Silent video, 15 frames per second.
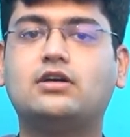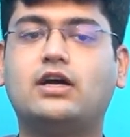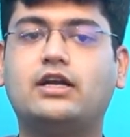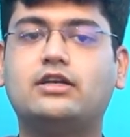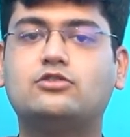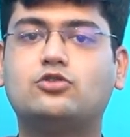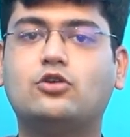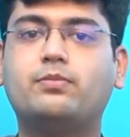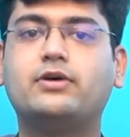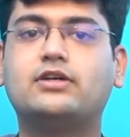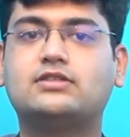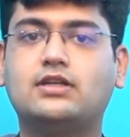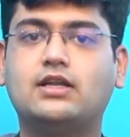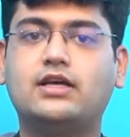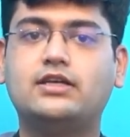and so
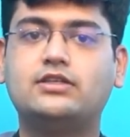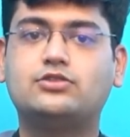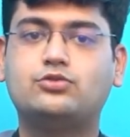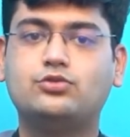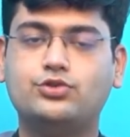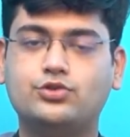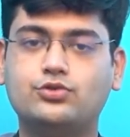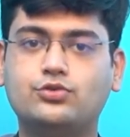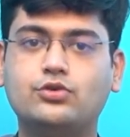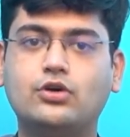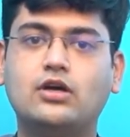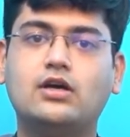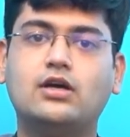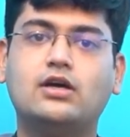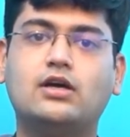personalized to you
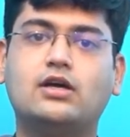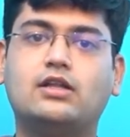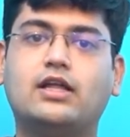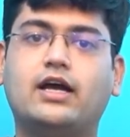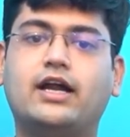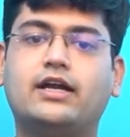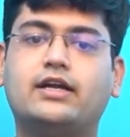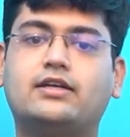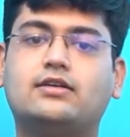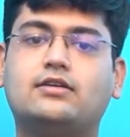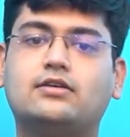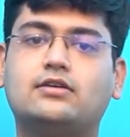that